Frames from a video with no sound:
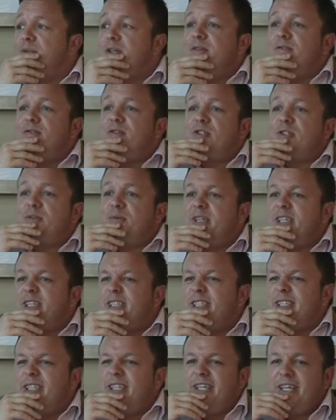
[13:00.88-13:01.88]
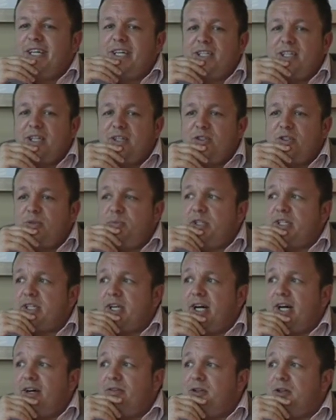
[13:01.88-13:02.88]
weren't for someone else, yeah, I'd, I'd, just be
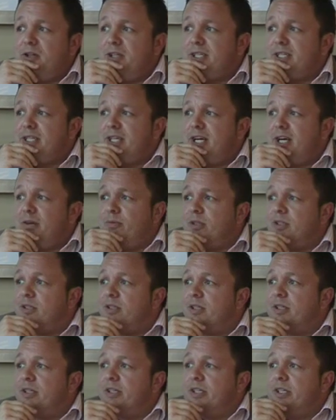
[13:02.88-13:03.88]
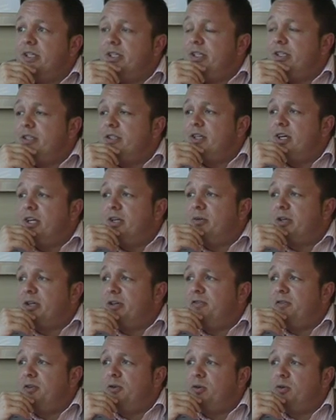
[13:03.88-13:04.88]
scarving all the time and trying to make a
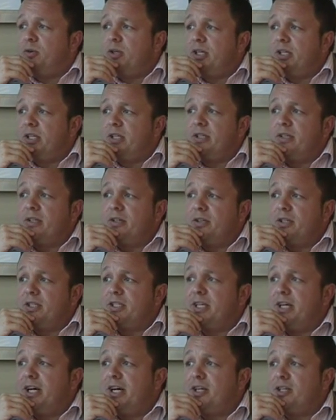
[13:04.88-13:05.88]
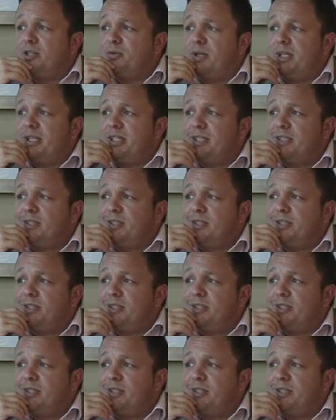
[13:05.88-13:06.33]
few quid at, on the side as well.